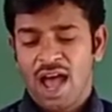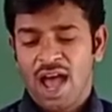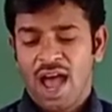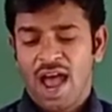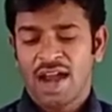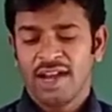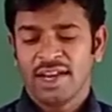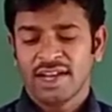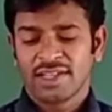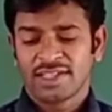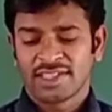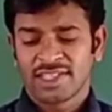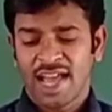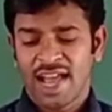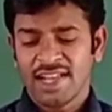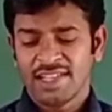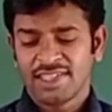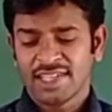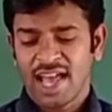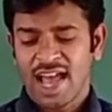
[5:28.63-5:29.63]
And
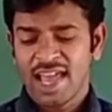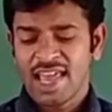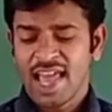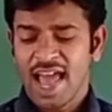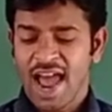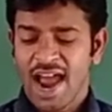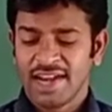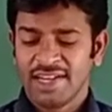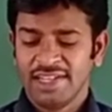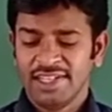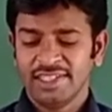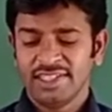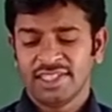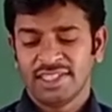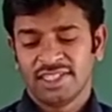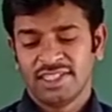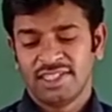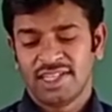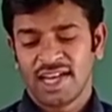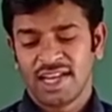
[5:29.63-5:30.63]
science I
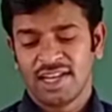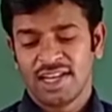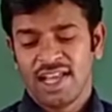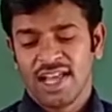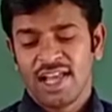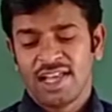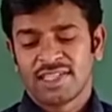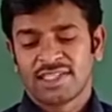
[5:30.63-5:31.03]
hadn't done.